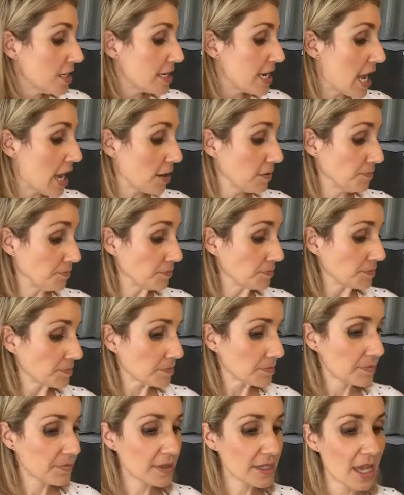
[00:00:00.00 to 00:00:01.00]
Now,
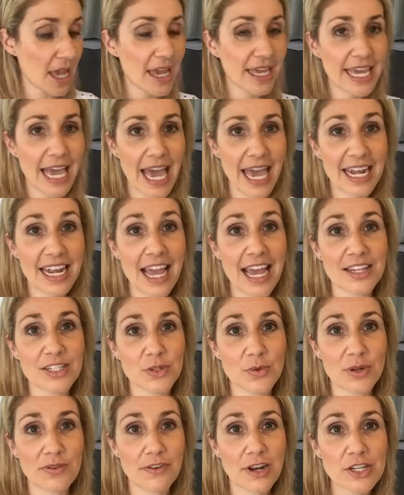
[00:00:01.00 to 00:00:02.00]
Again, as
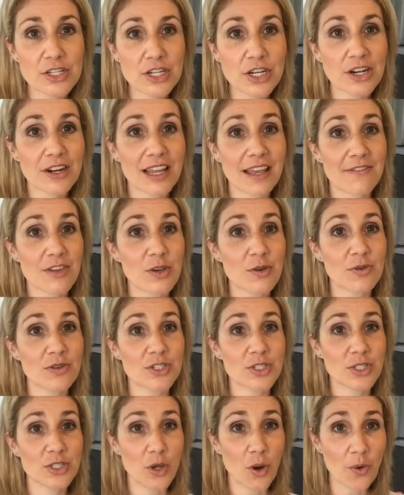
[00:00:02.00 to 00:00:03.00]
a refresher, if you
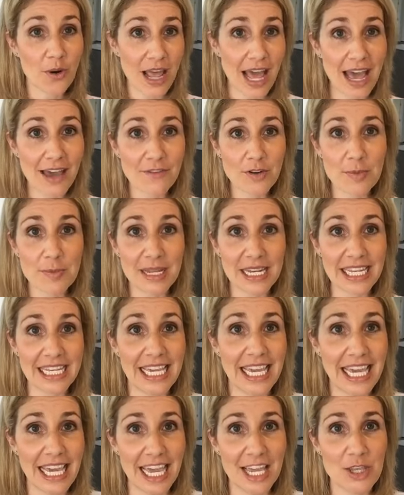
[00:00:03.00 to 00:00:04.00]
don't have your mini
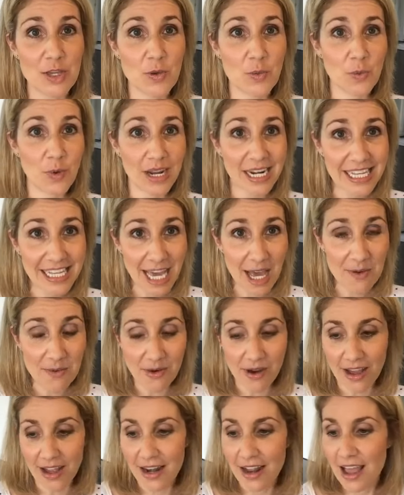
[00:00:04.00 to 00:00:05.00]
kit and you wanna get
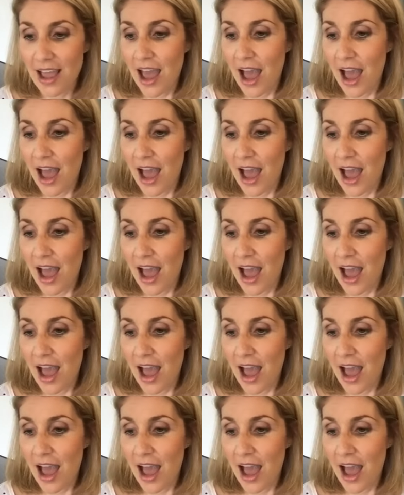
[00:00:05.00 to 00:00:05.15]
one,